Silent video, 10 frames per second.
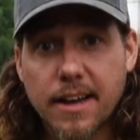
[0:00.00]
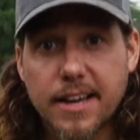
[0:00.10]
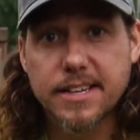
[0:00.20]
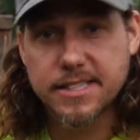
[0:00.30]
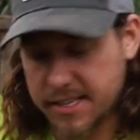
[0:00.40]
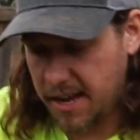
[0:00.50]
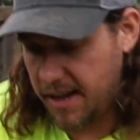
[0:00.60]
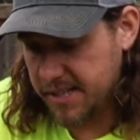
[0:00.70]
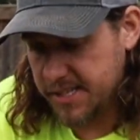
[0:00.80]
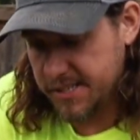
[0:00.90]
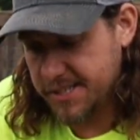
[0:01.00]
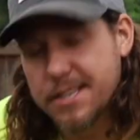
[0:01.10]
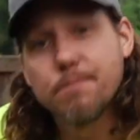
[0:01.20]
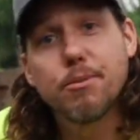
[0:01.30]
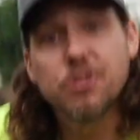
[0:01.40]
It's
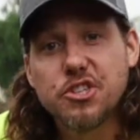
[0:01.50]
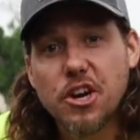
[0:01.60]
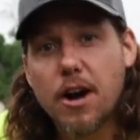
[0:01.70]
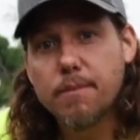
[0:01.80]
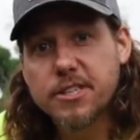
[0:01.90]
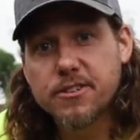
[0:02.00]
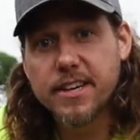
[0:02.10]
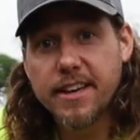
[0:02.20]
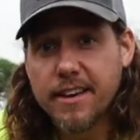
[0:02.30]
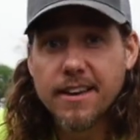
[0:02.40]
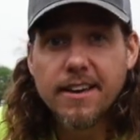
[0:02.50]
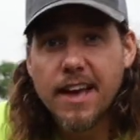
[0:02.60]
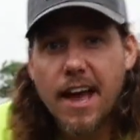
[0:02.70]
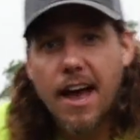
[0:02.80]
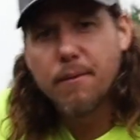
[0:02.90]
simple geometry,
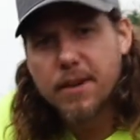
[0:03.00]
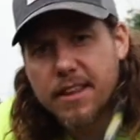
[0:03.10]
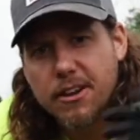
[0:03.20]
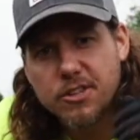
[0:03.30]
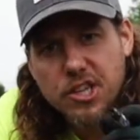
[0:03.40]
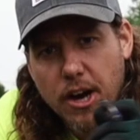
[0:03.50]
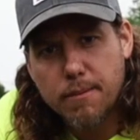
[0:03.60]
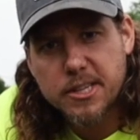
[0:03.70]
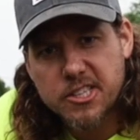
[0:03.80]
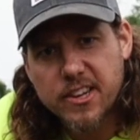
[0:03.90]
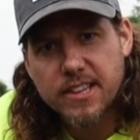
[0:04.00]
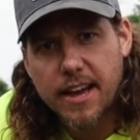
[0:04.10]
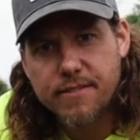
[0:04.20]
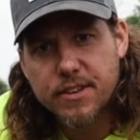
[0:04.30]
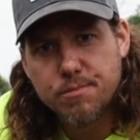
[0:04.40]
and without geometry,
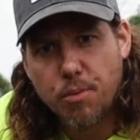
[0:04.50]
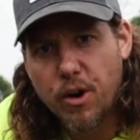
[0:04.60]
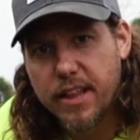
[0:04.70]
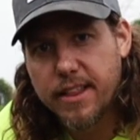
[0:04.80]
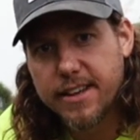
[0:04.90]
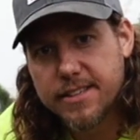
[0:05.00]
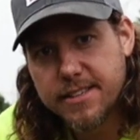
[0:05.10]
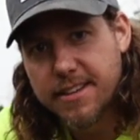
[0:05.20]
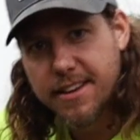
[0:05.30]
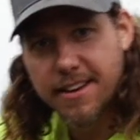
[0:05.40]
life is pointless.